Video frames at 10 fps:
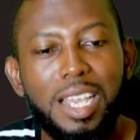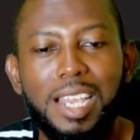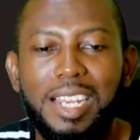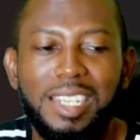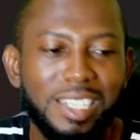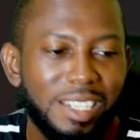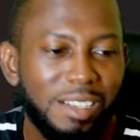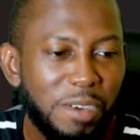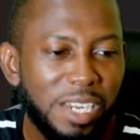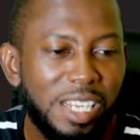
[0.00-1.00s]
And
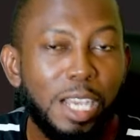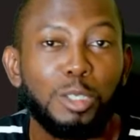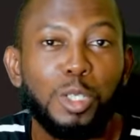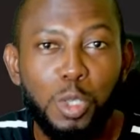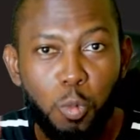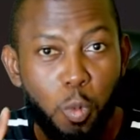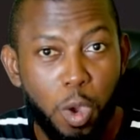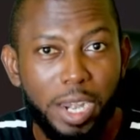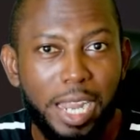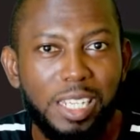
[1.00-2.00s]
finally, I'll show you
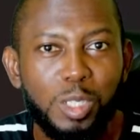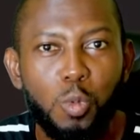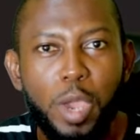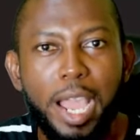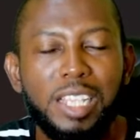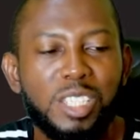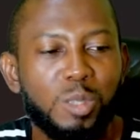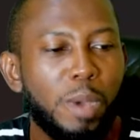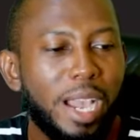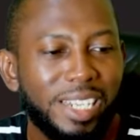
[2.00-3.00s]
one at least where I
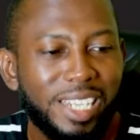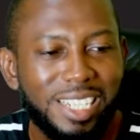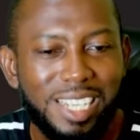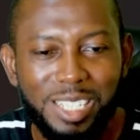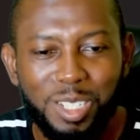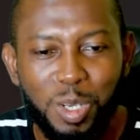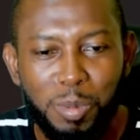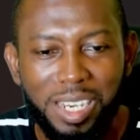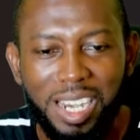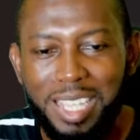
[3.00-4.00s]
smile, And that's going
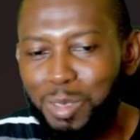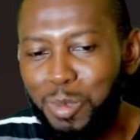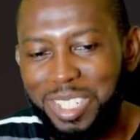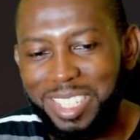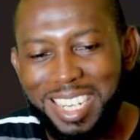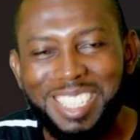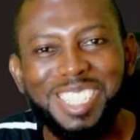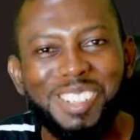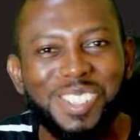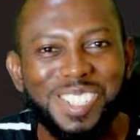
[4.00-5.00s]
to be the last one that I
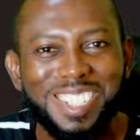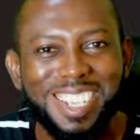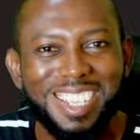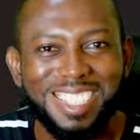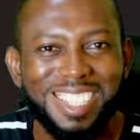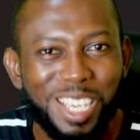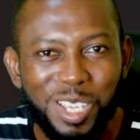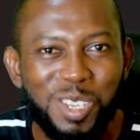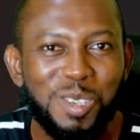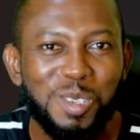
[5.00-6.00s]
share with you guys. A
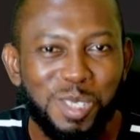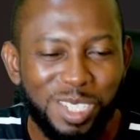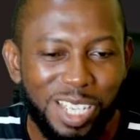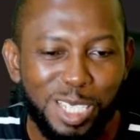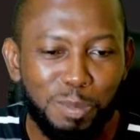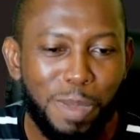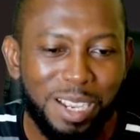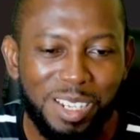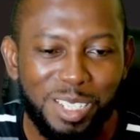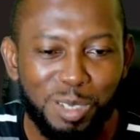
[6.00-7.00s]
huge
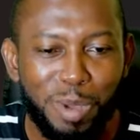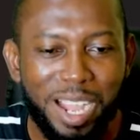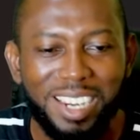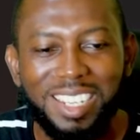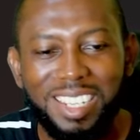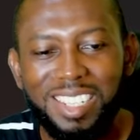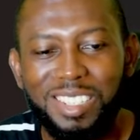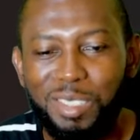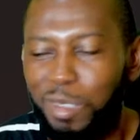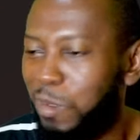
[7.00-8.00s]
sparkling smile.
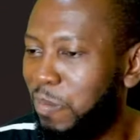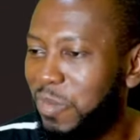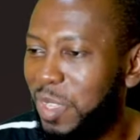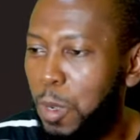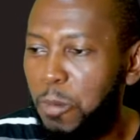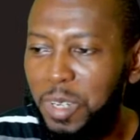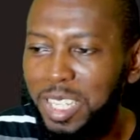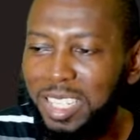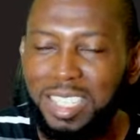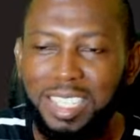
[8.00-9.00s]
So
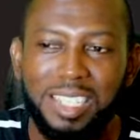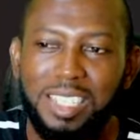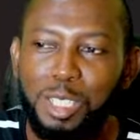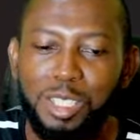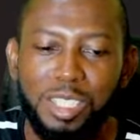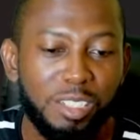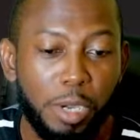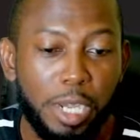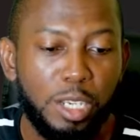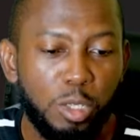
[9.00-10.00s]
hopefully this is
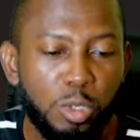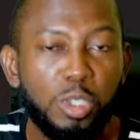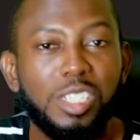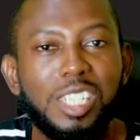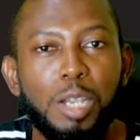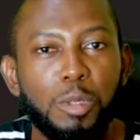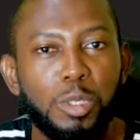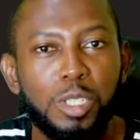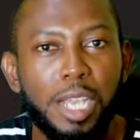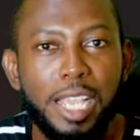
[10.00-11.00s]
great news to share
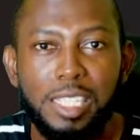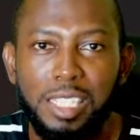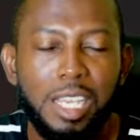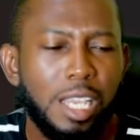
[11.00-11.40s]
with you guys.